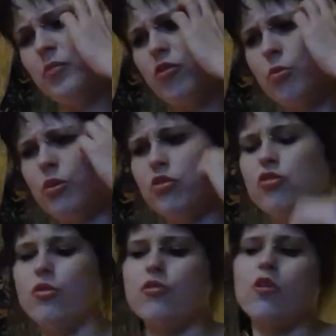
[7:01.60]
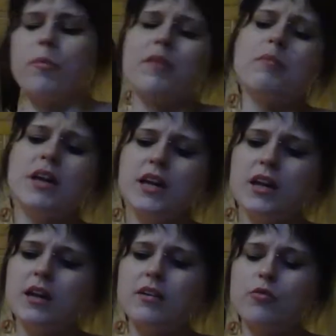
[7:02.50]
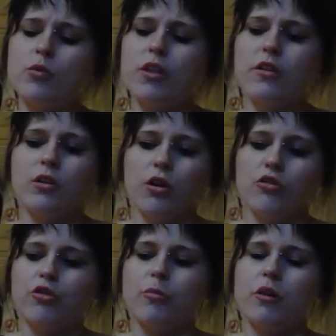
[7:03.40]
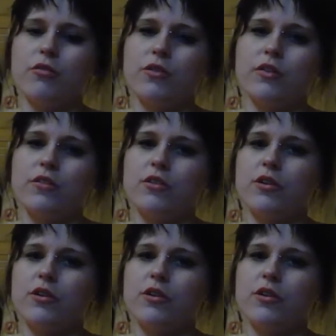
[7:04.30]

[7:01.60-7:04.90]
really show the scope, and the Mahina is one of the larger monofins that you